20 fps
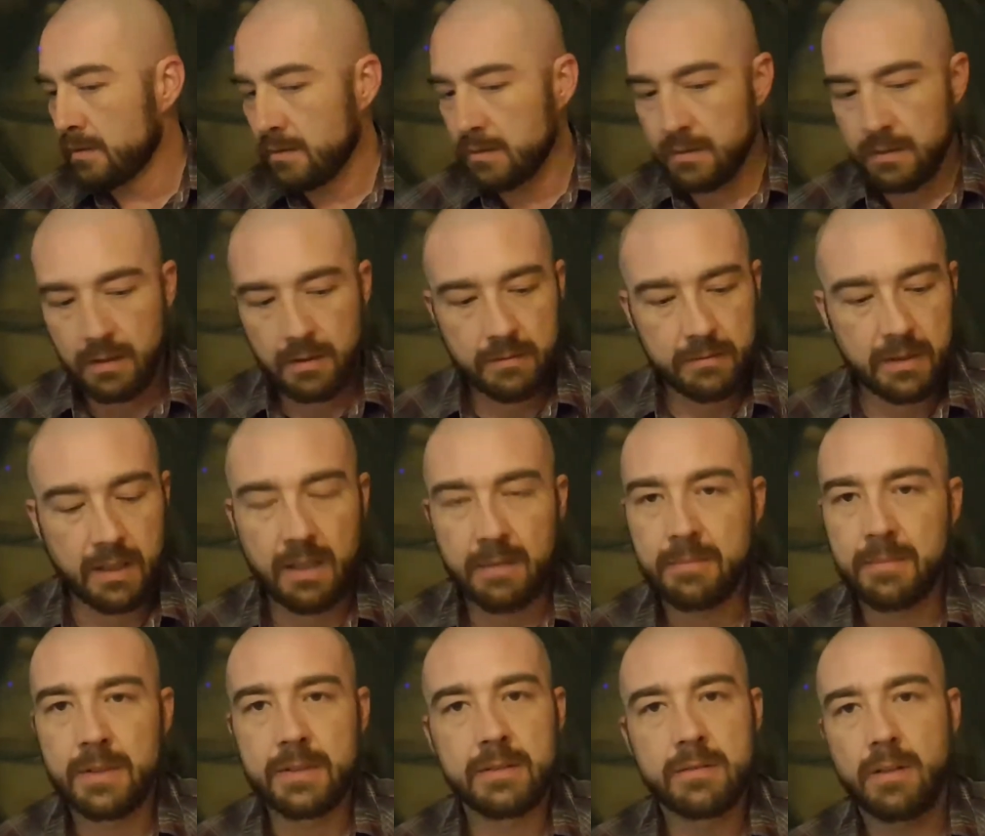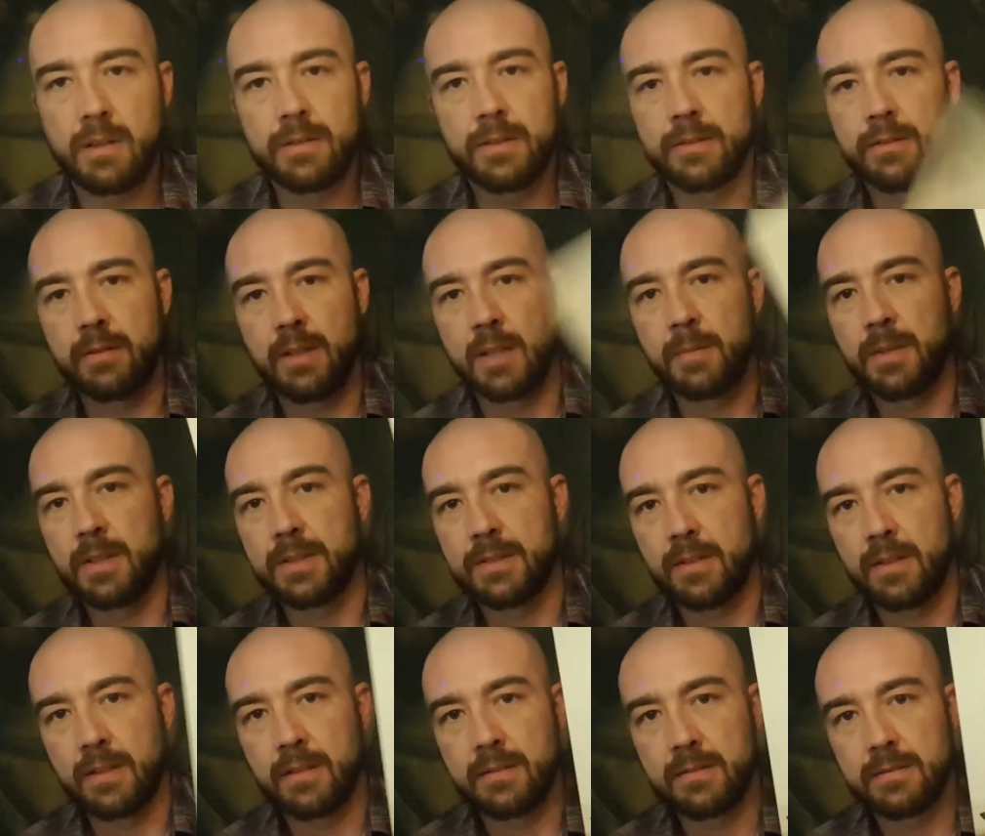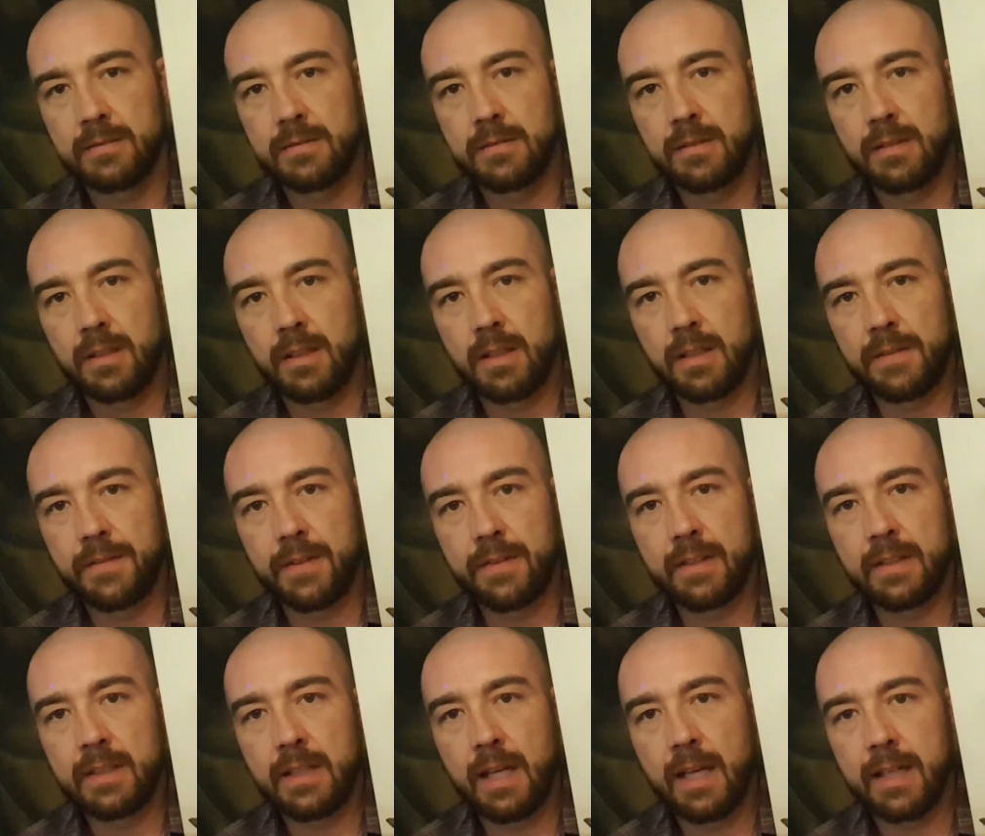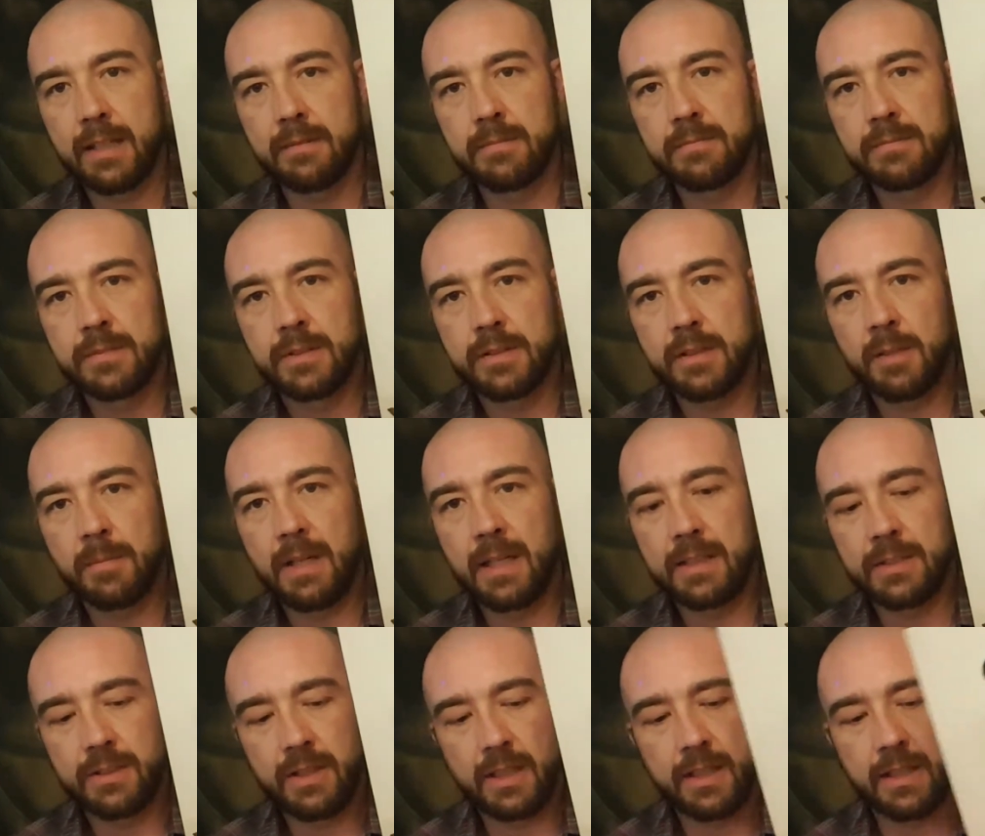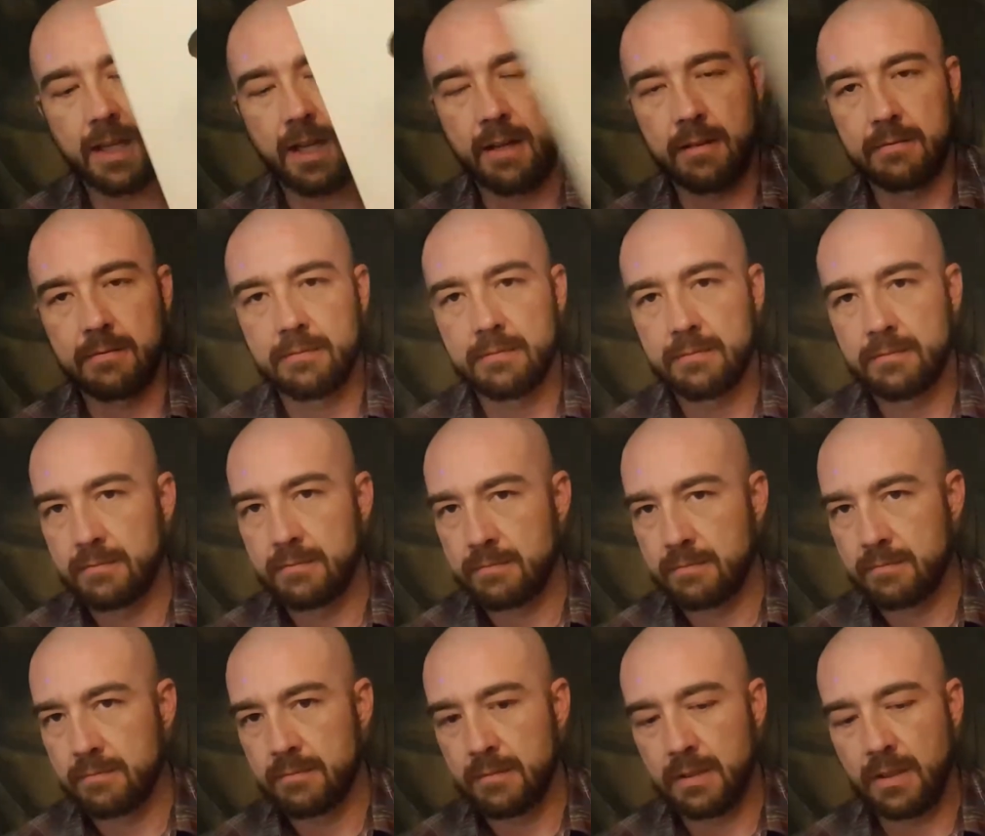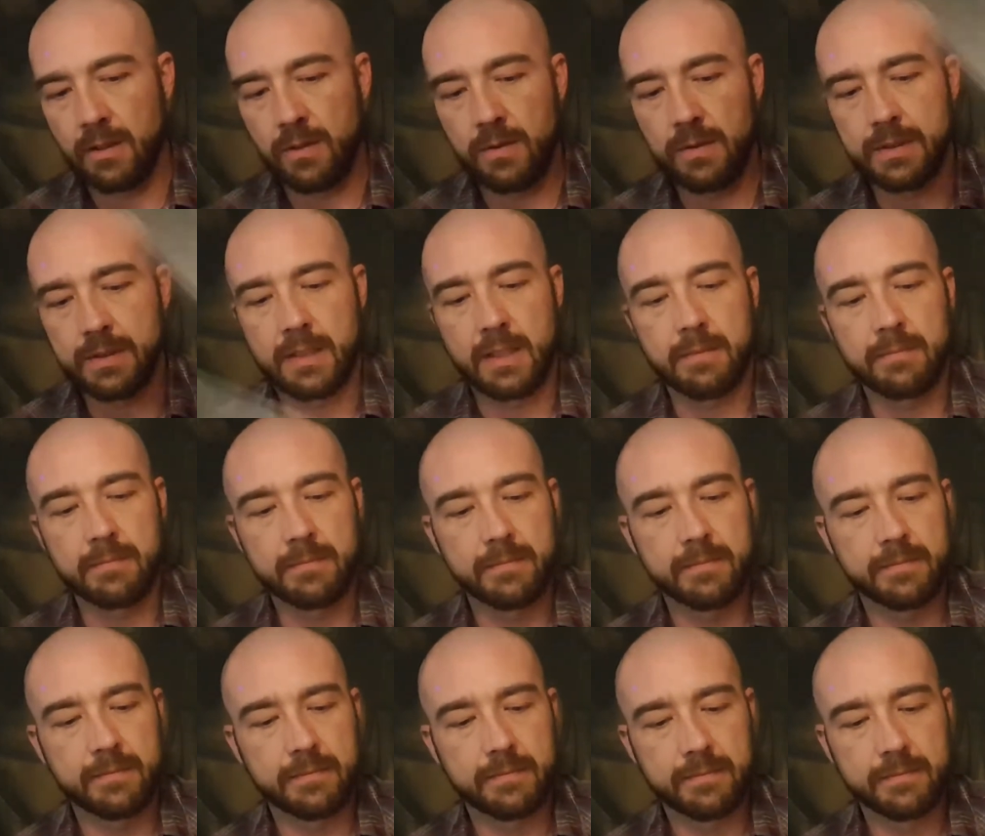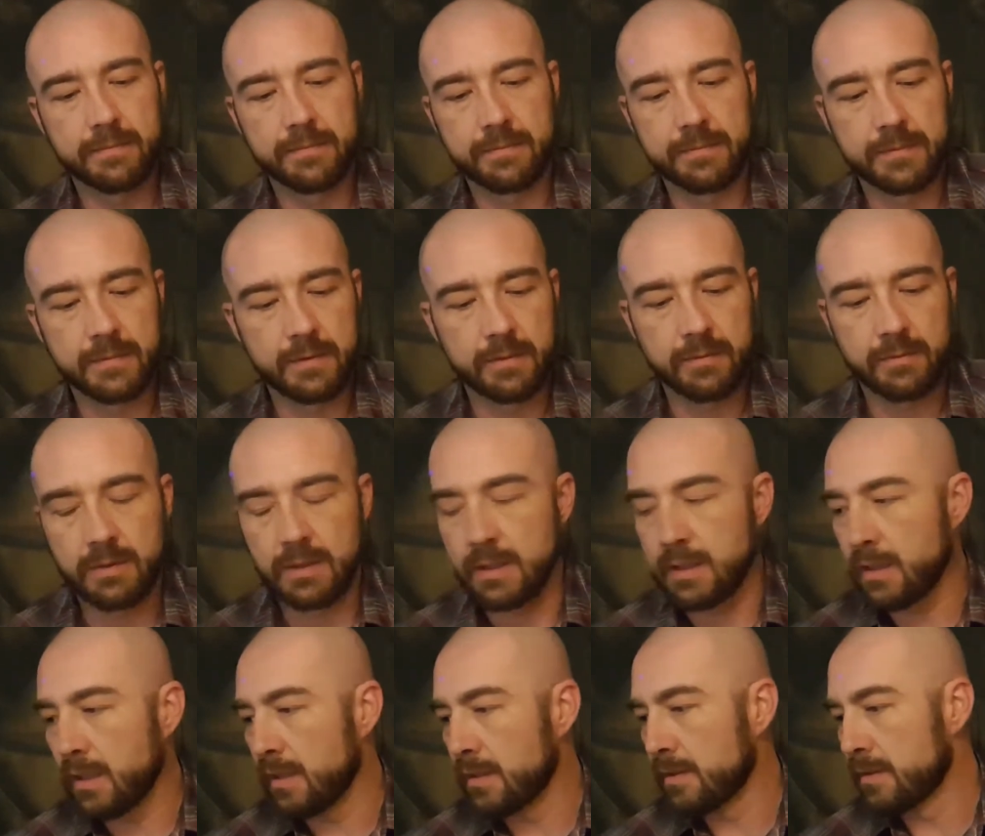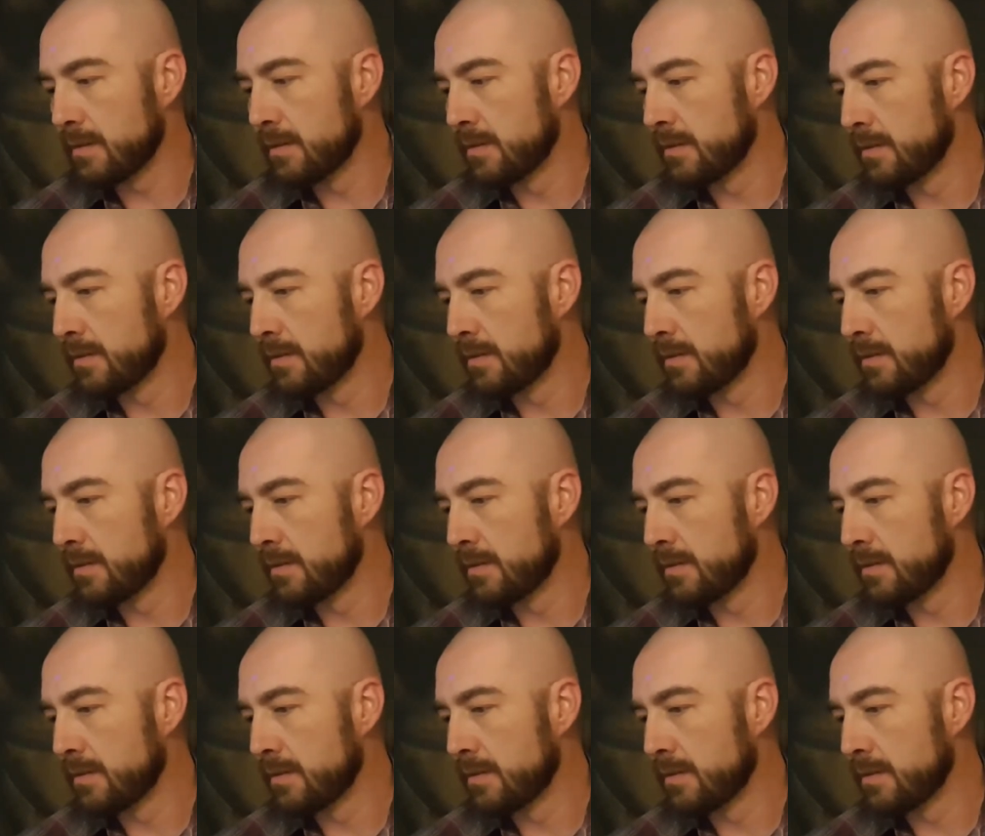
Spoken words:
So yeah, but you all know the Cranberries are. If you think you hate them, just go back and check it out. It holds up. It really does.